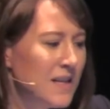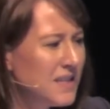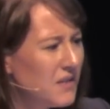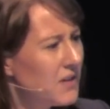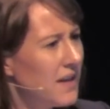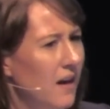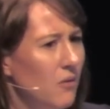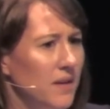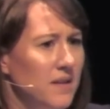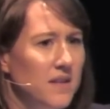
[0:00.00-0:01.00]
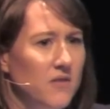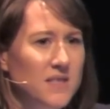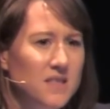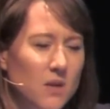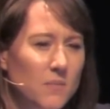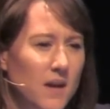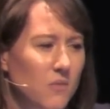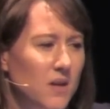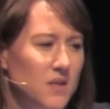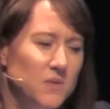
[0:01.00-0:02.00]
So even now, I think there are some
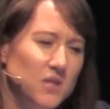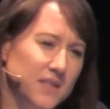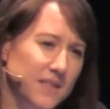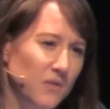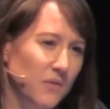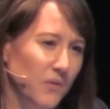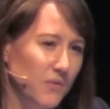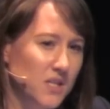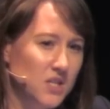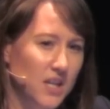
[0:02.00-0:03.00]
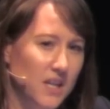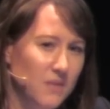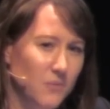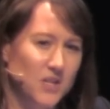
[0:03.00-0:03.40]
networks which are still 3G,